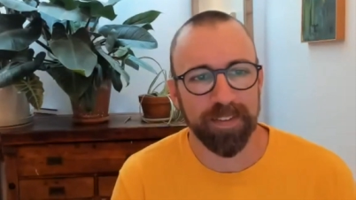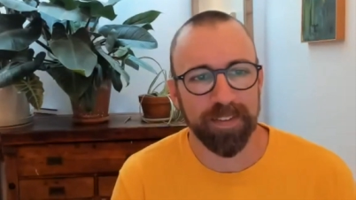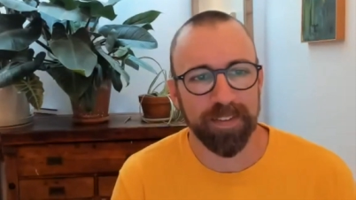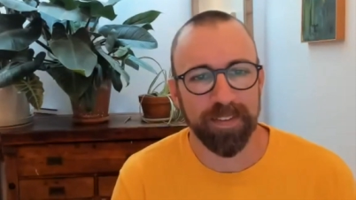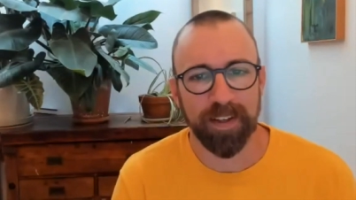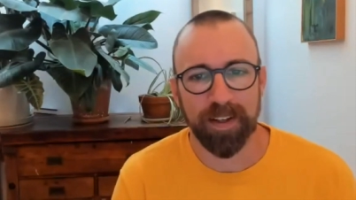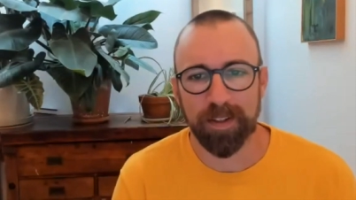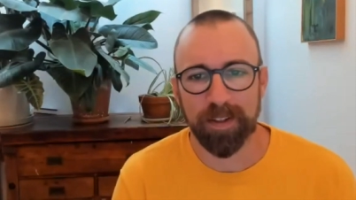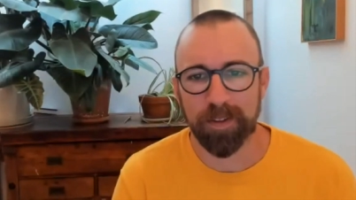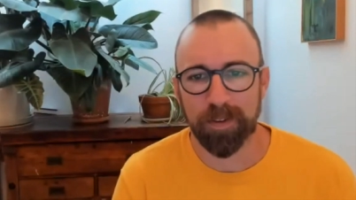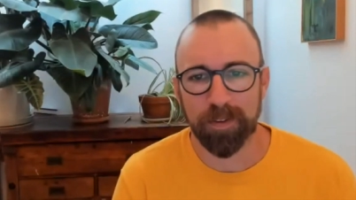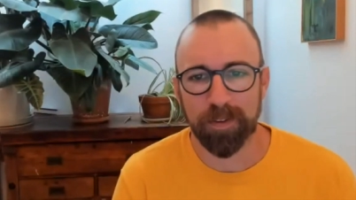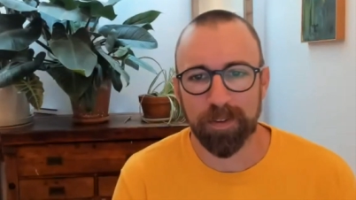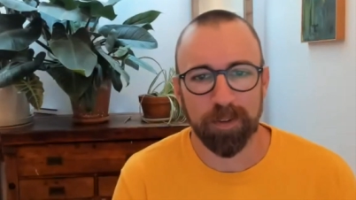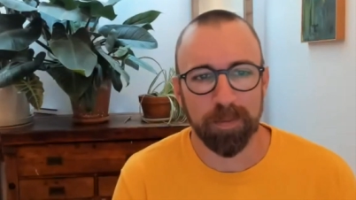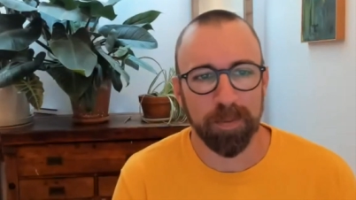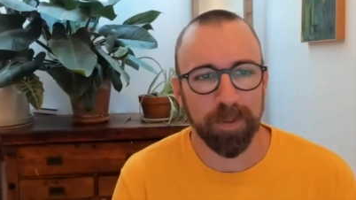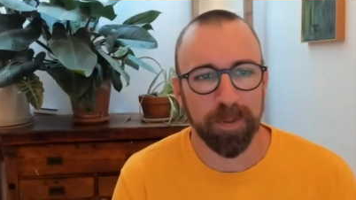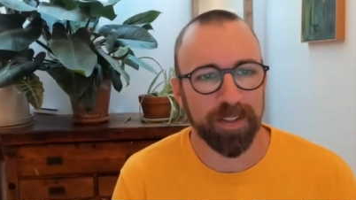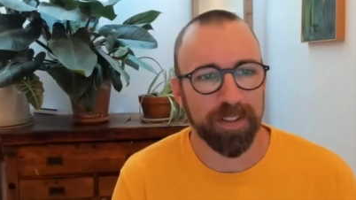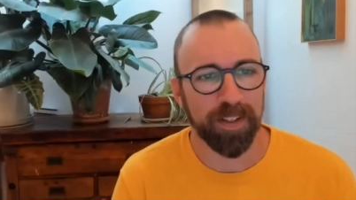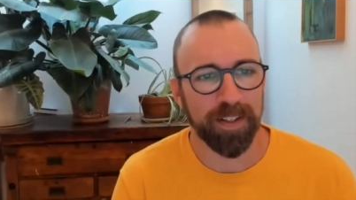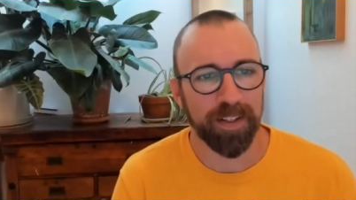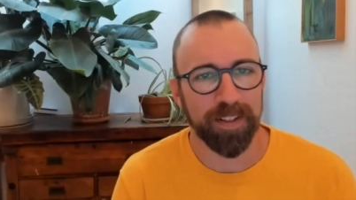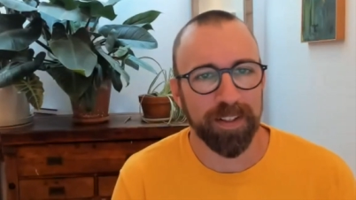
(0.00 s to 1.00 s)
I don't
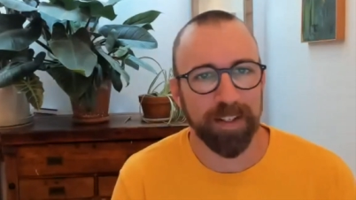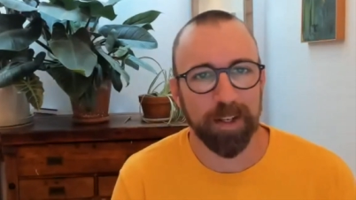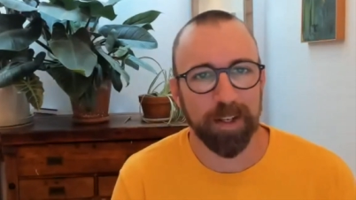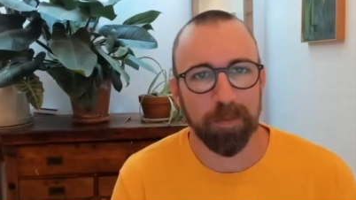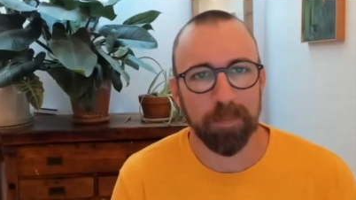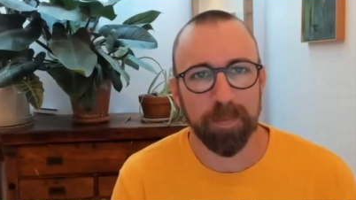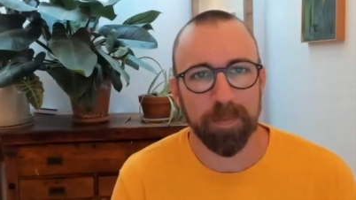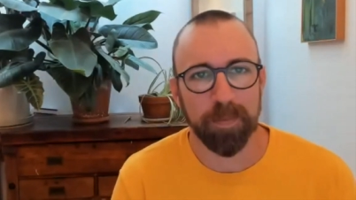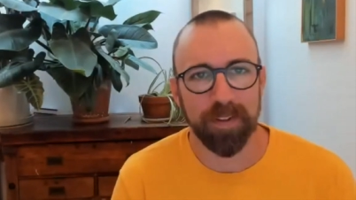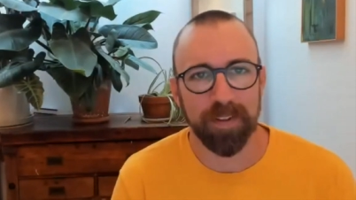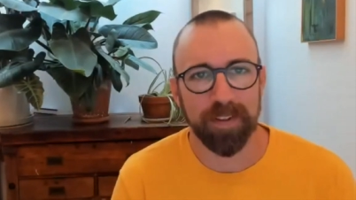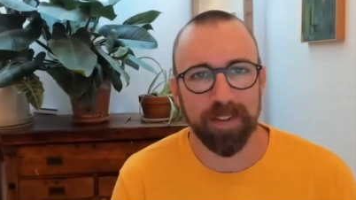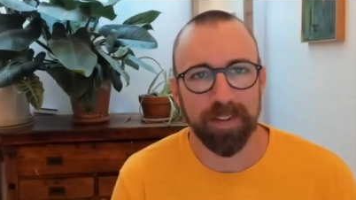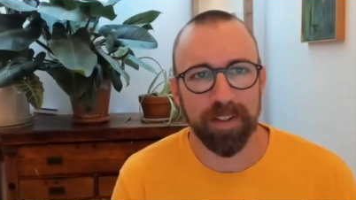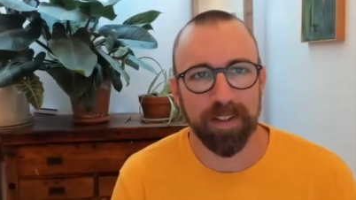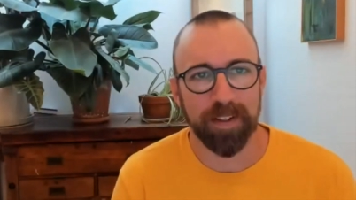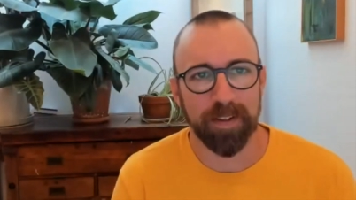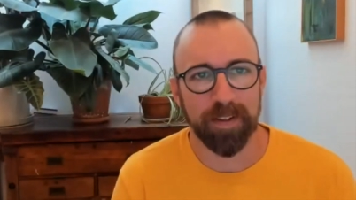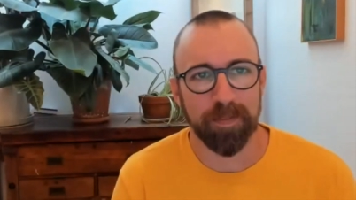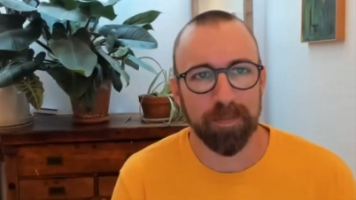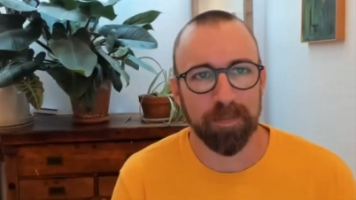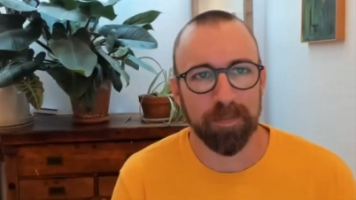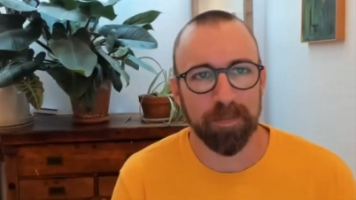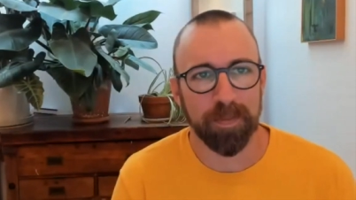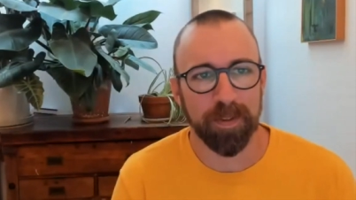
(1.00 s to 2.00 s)
speak .NET, but
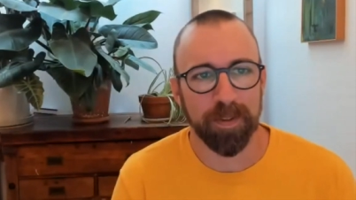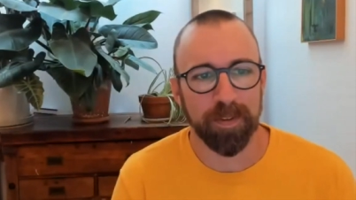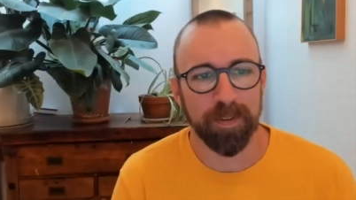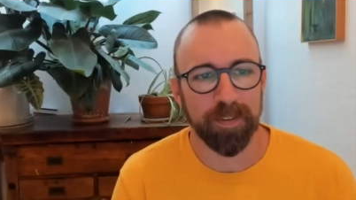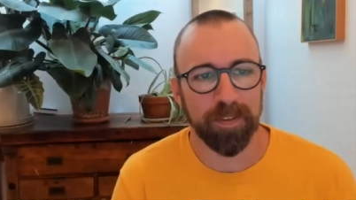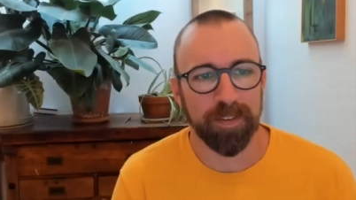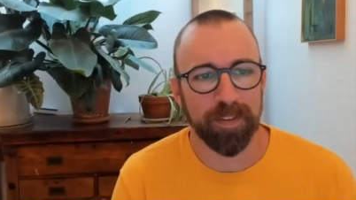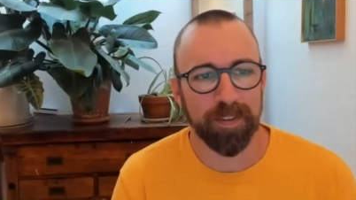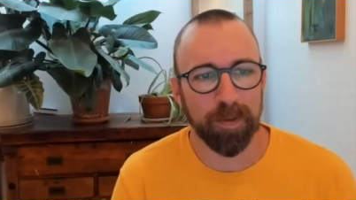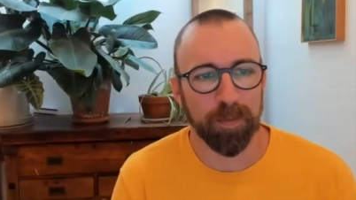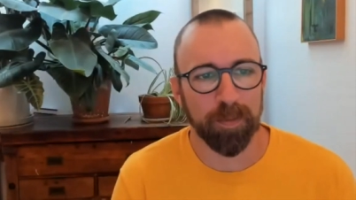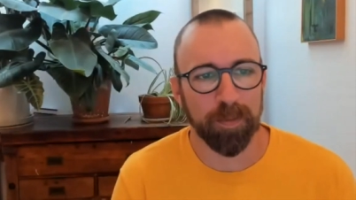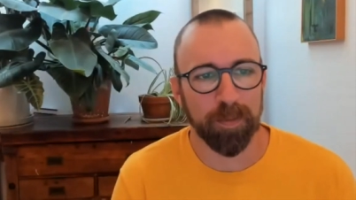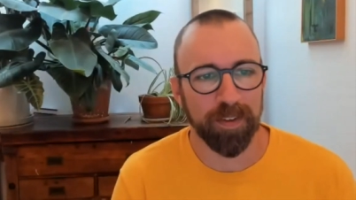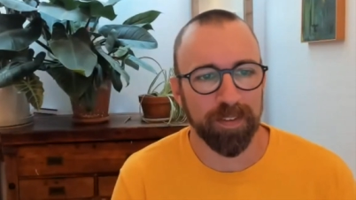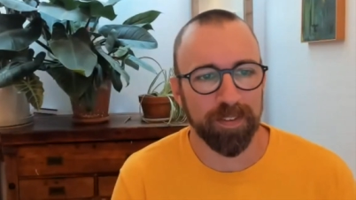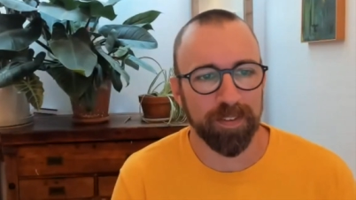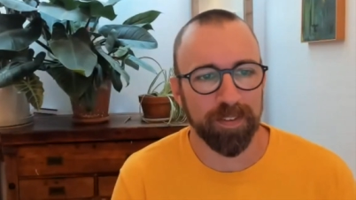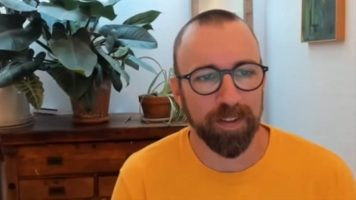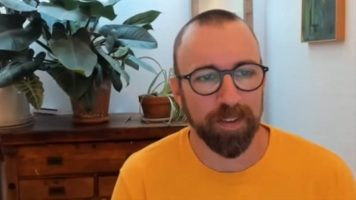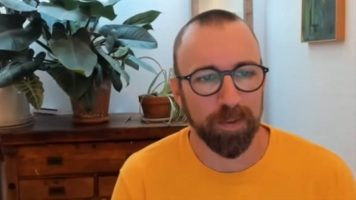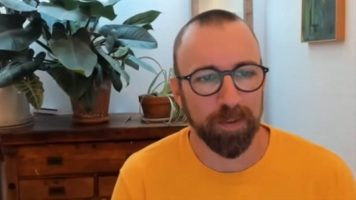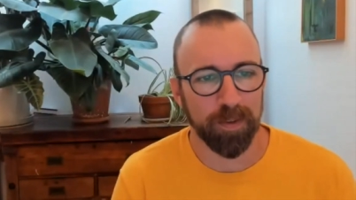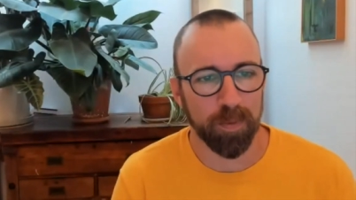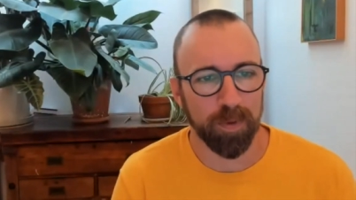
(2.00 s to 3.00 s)
someone has
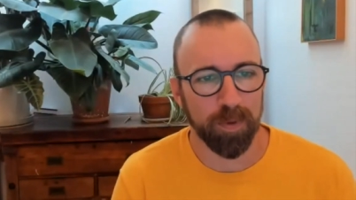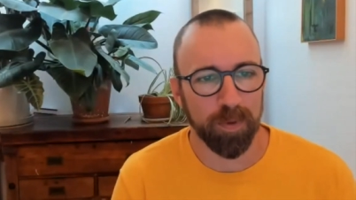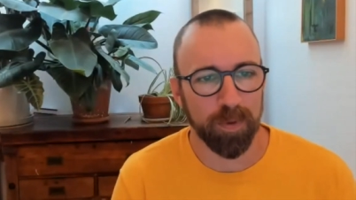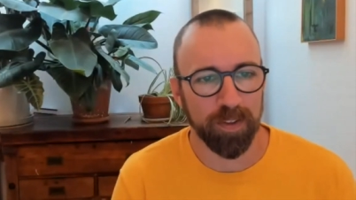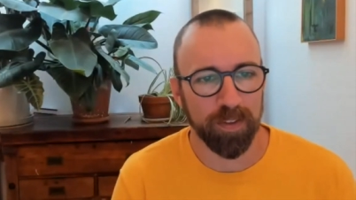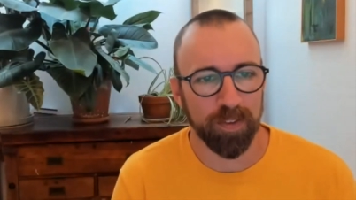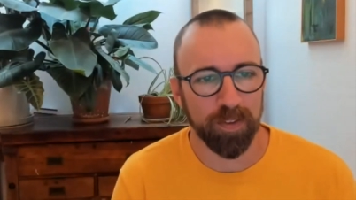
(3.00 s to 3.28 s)
done the work.